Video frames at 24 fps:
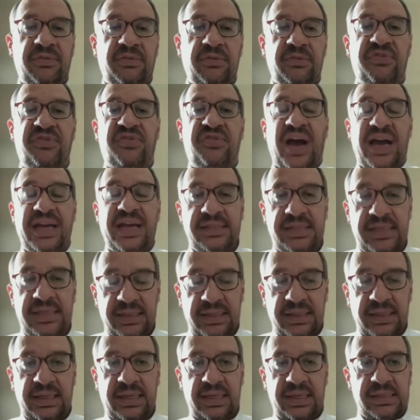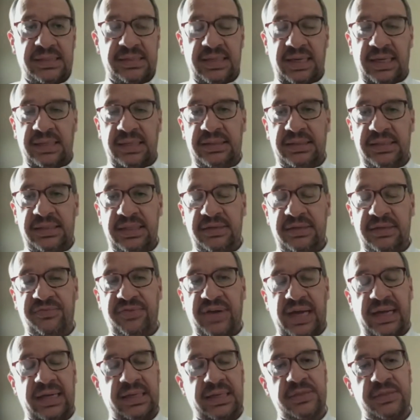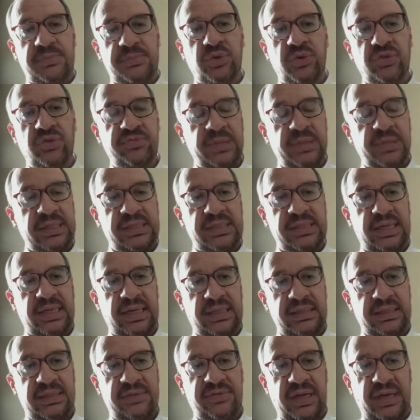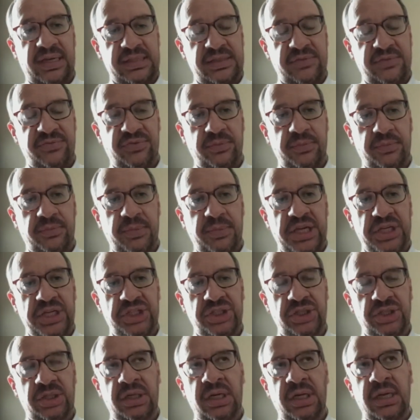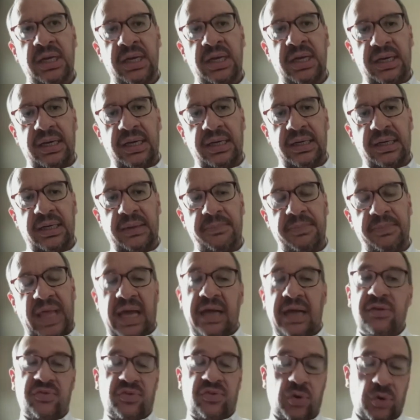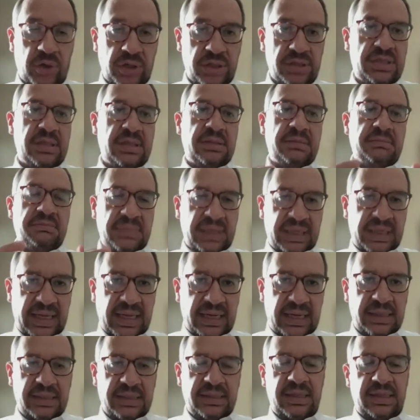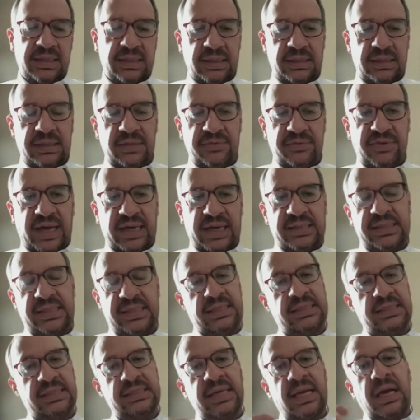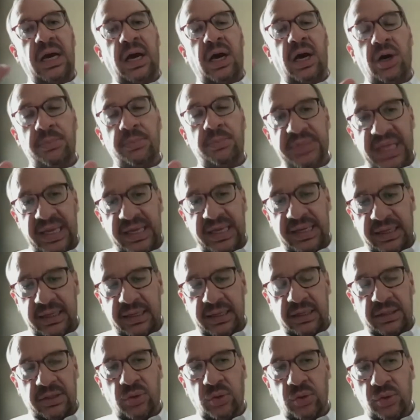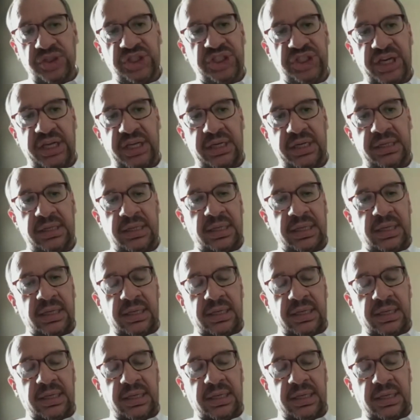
fighting against anti-vax movements and anti-vax information, and of course, getting the vaccines, updating our cold chain,